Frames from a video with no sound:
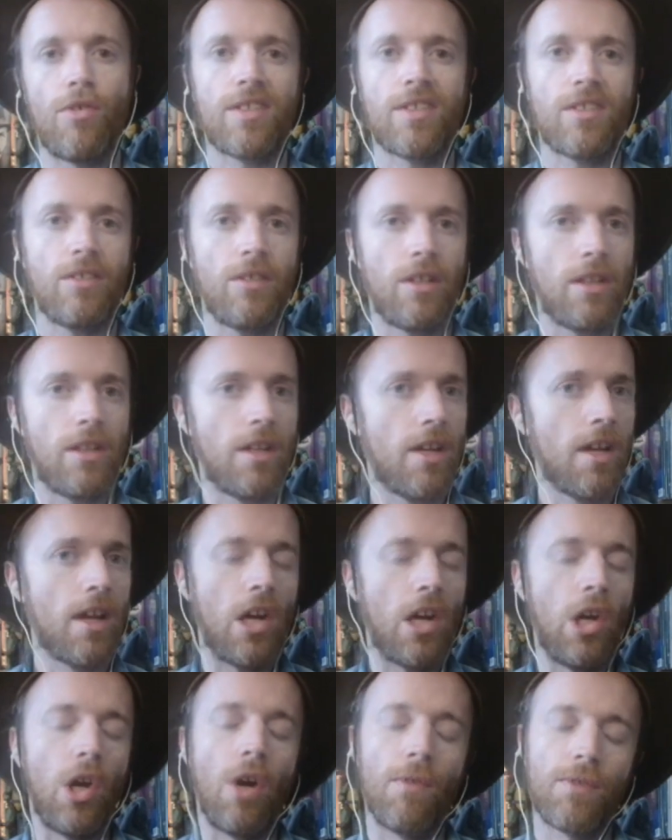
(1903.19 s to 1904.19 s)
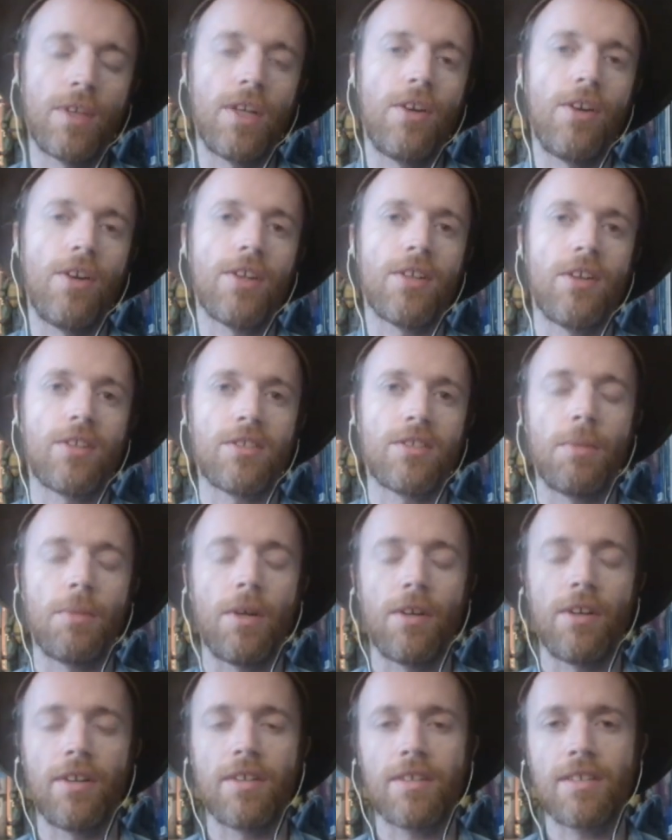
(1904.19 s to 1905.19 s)
so I'd love to hear your thoughts about
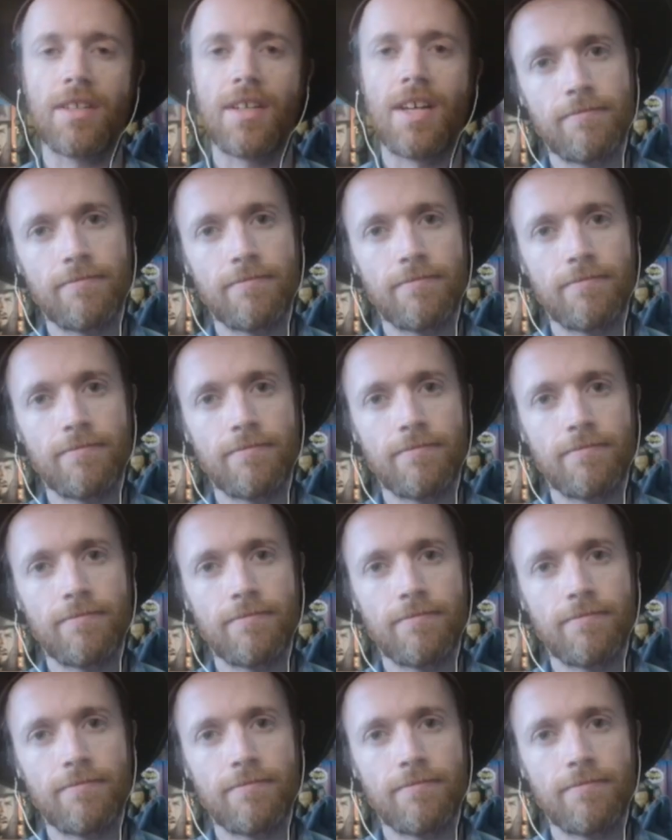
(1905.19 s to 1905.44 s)
it.